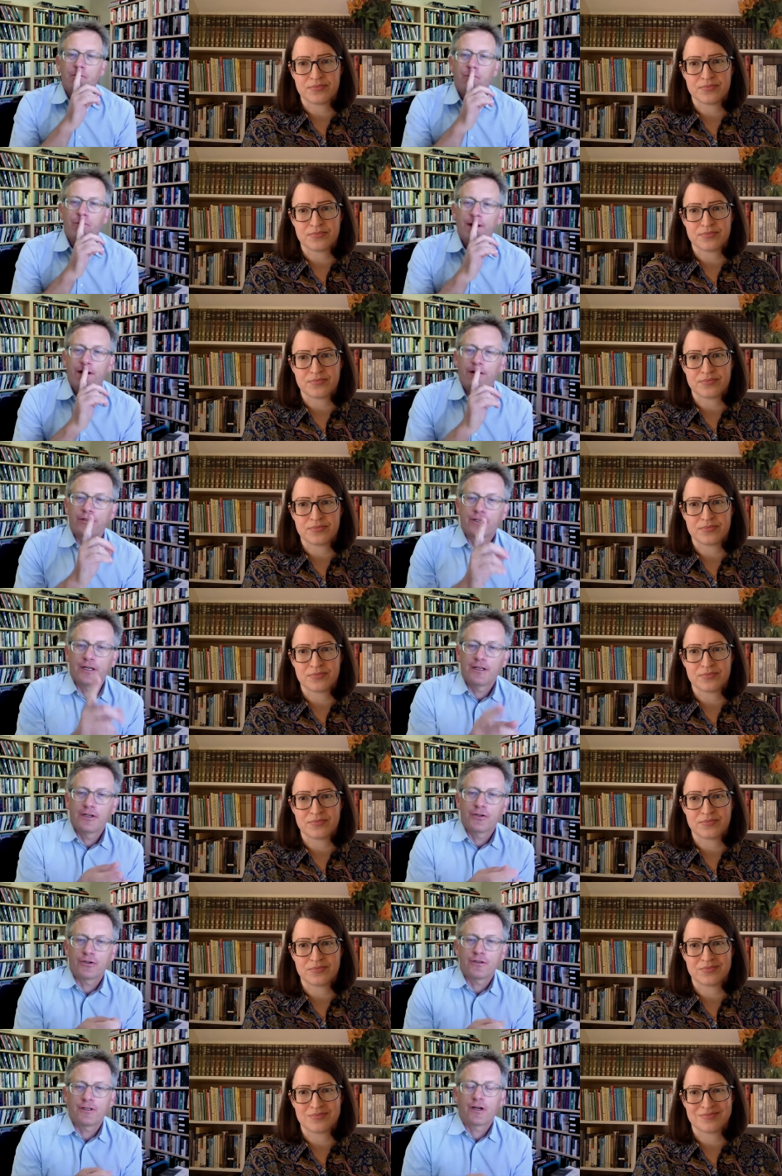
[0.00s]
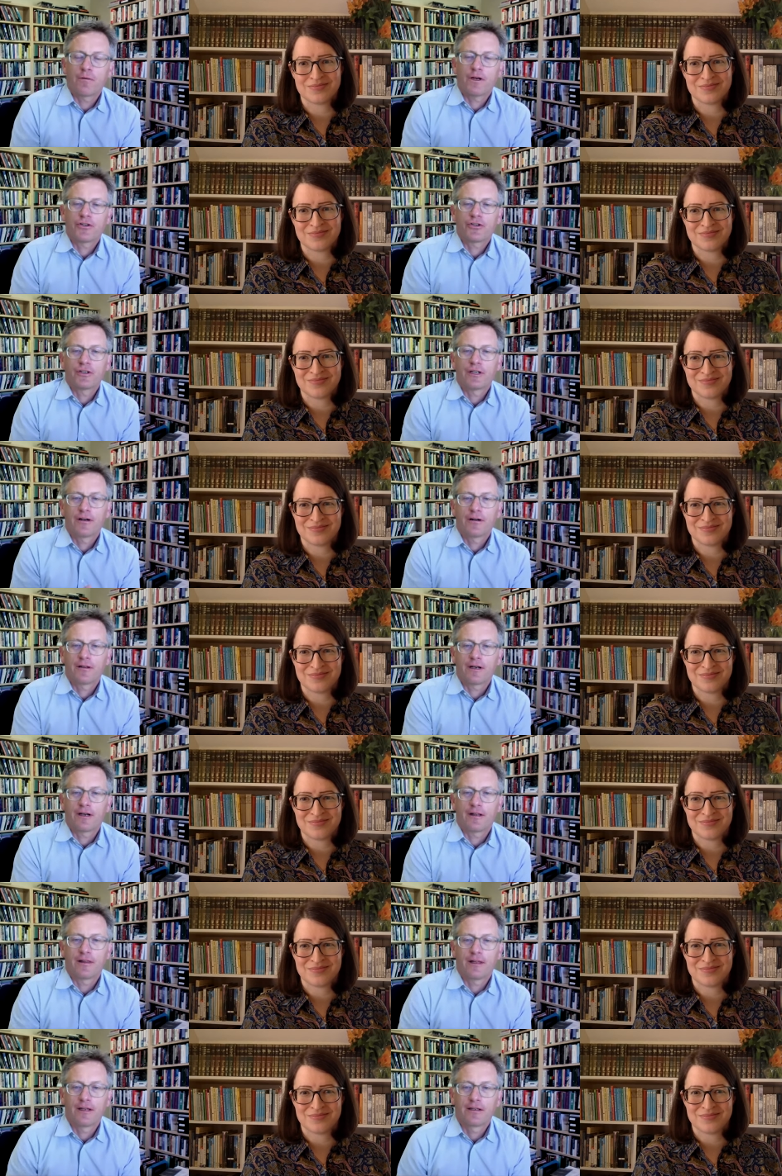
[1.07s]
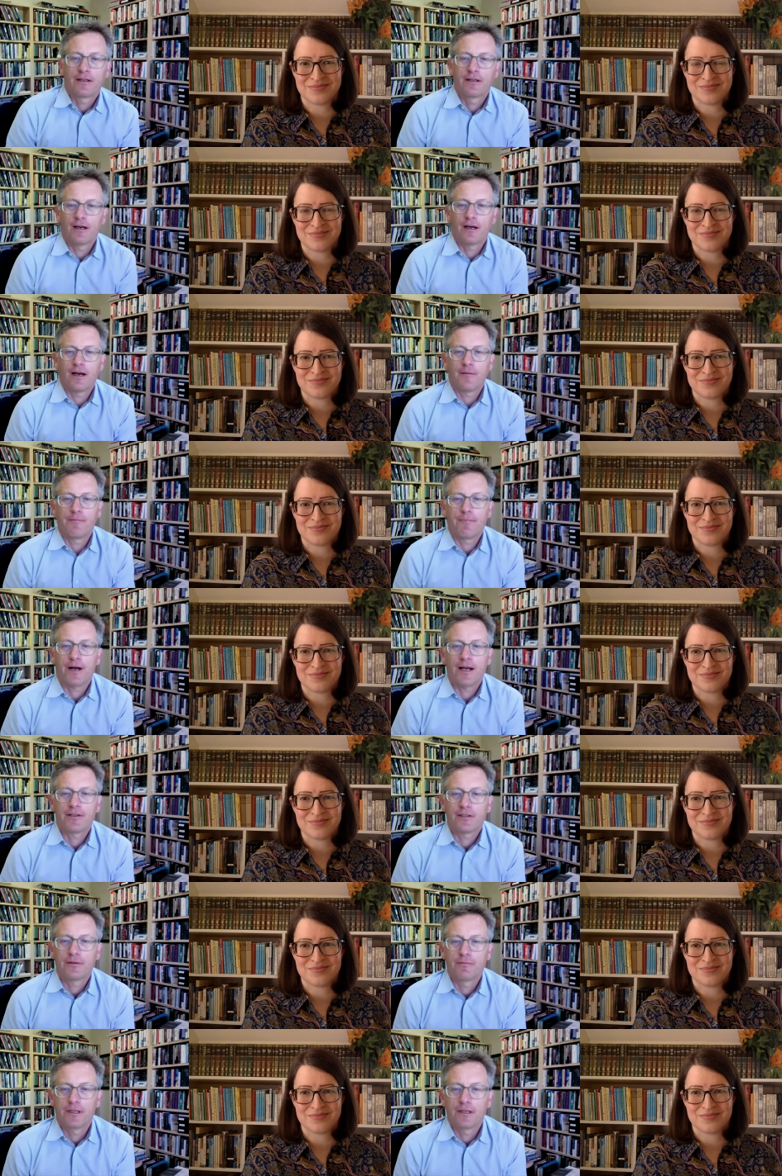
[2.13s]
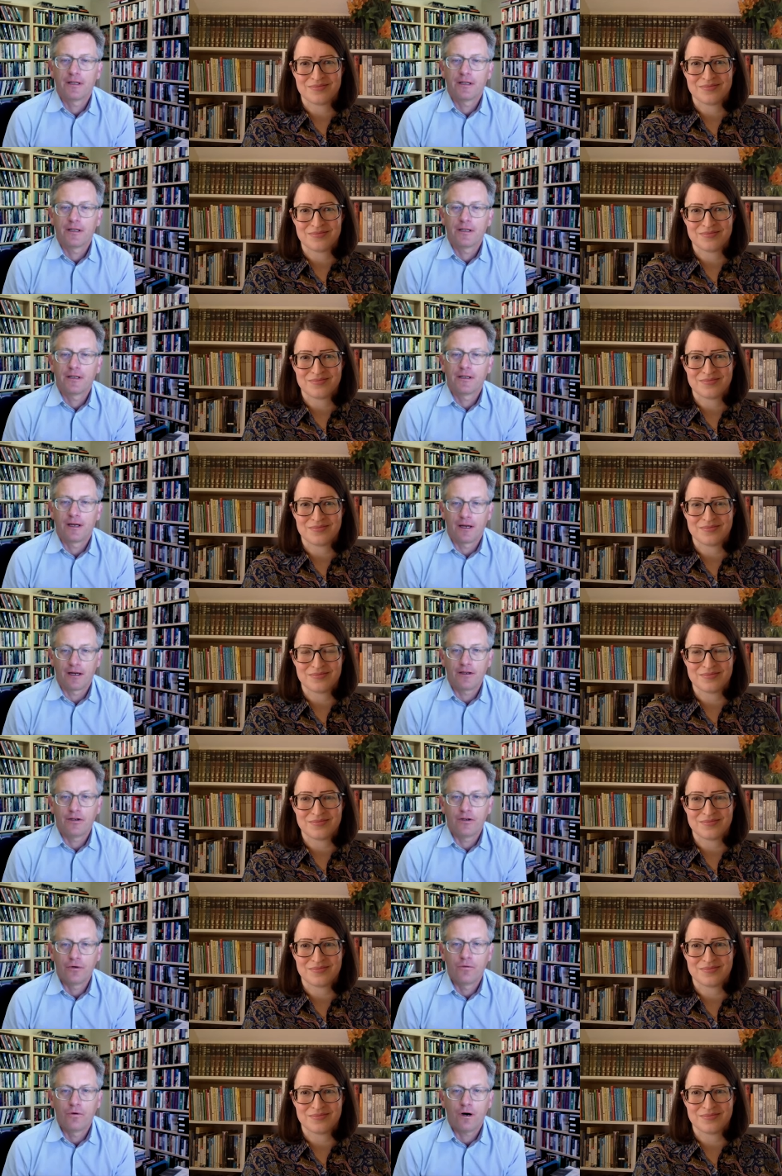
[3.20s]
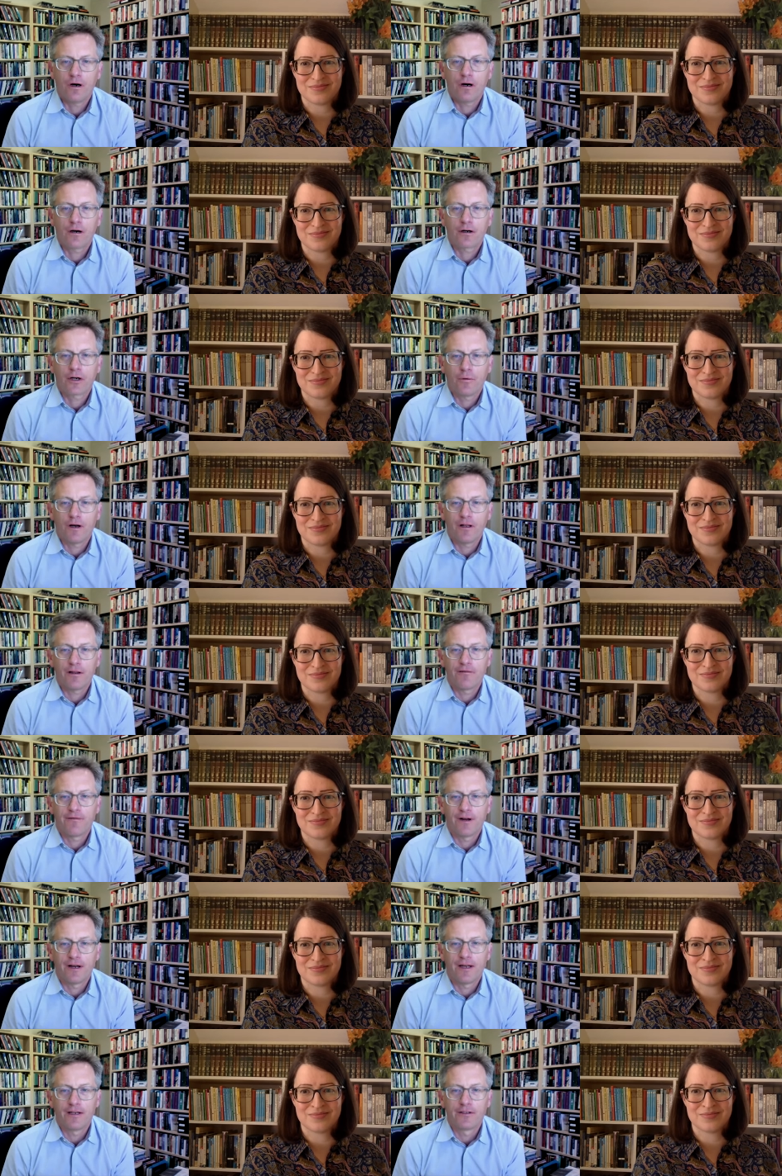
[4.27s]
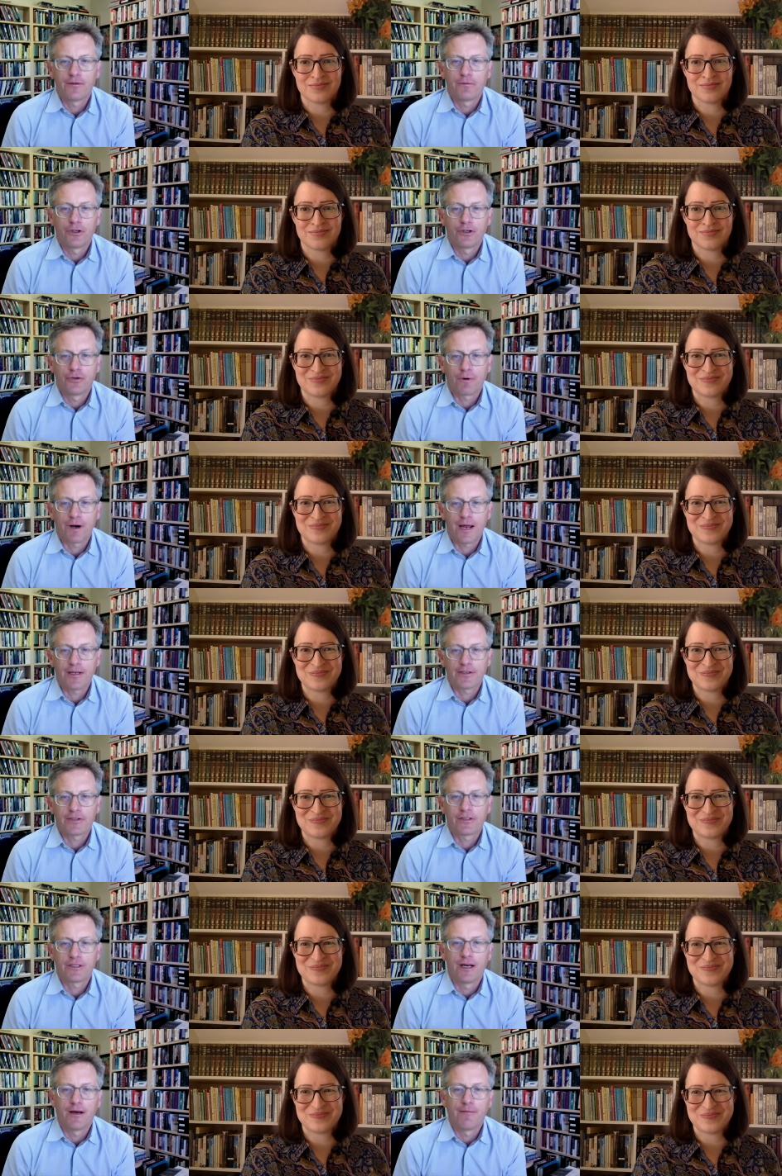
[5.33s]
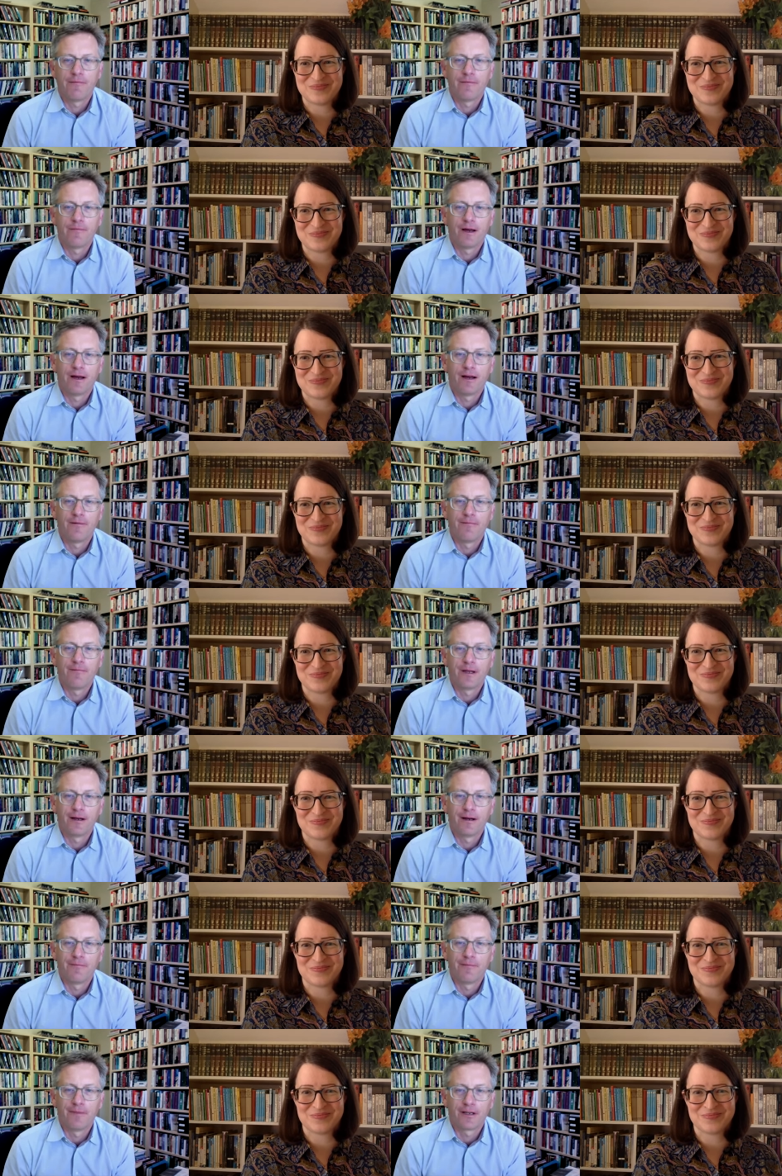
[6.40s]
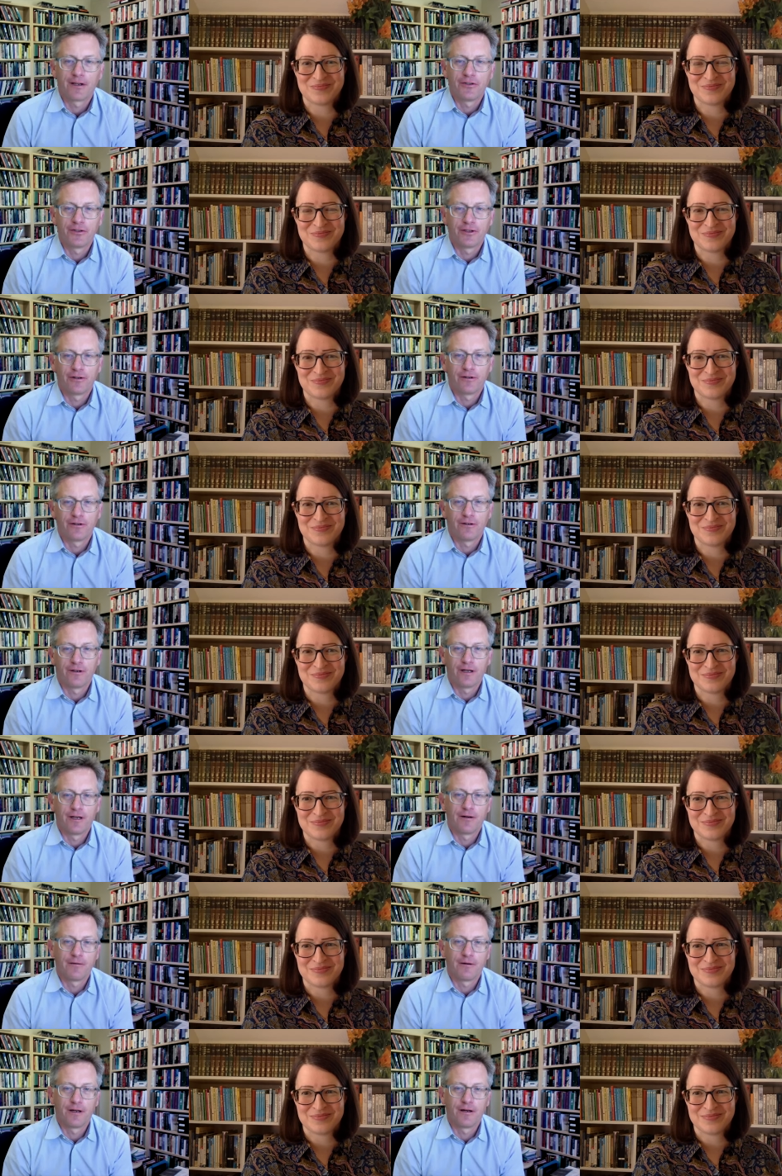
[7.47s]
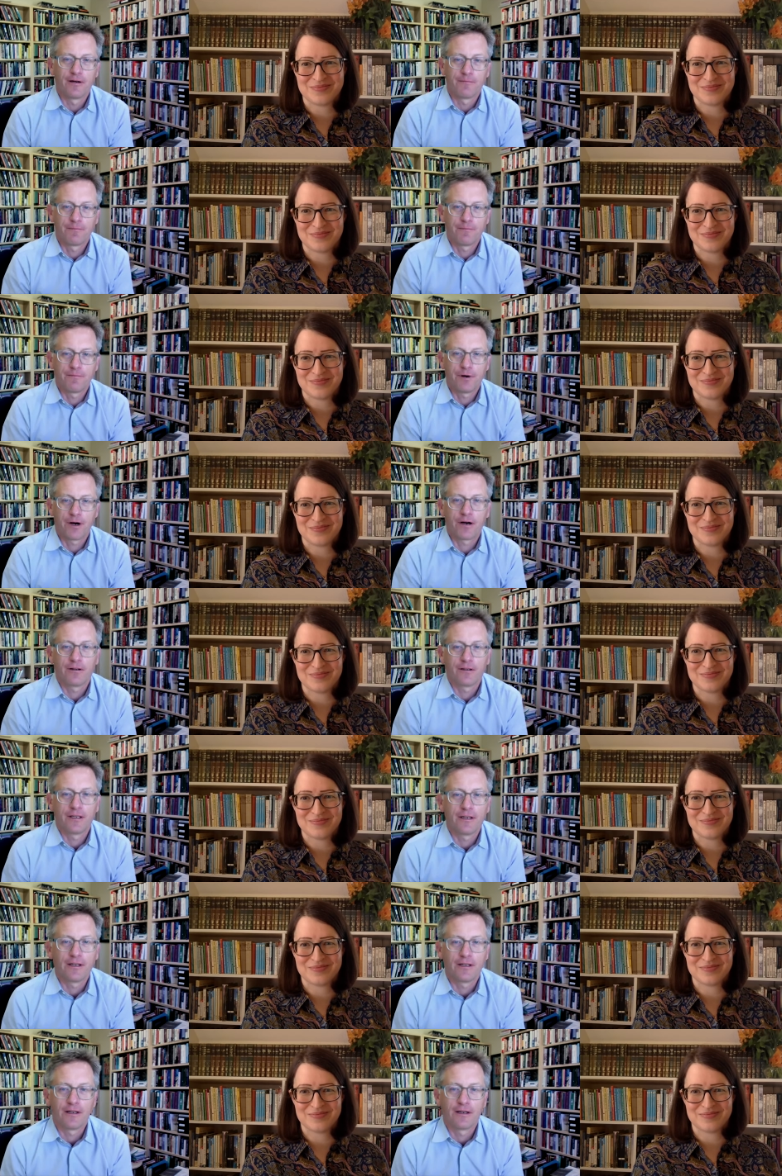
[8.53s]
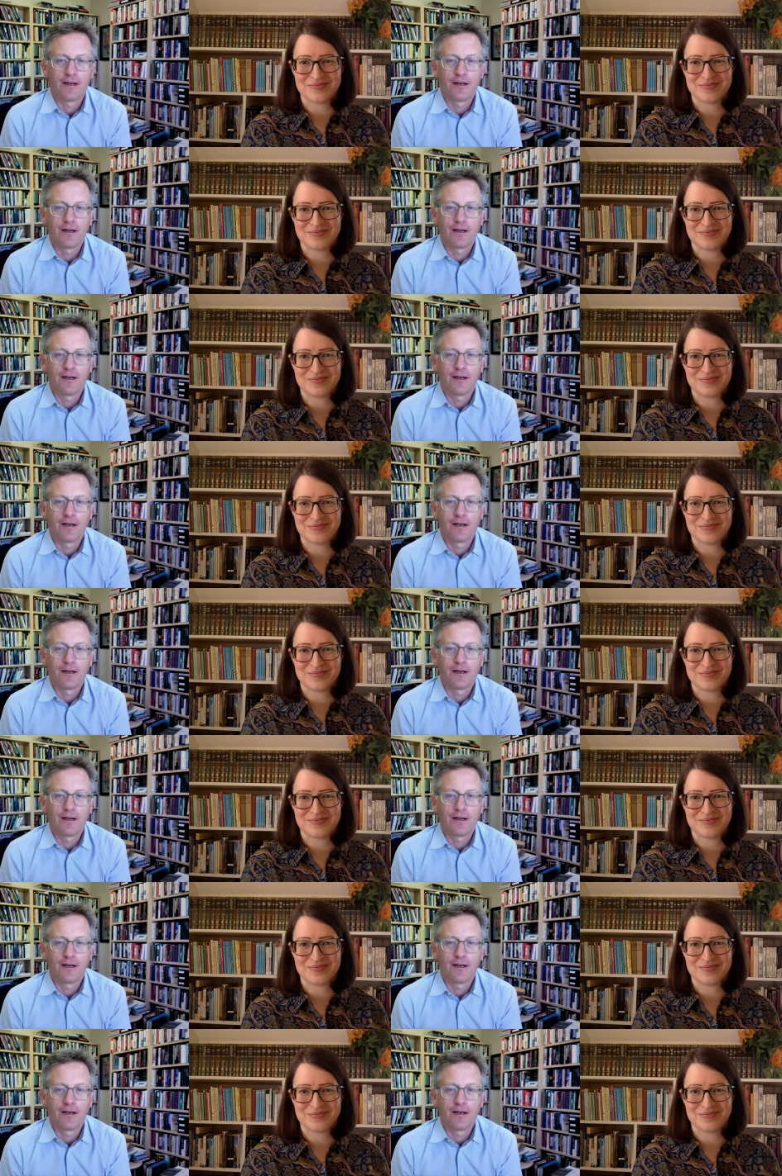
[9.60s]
Speaker 1: there's an interesting question here that I think possibly you are qualified to address because you're partly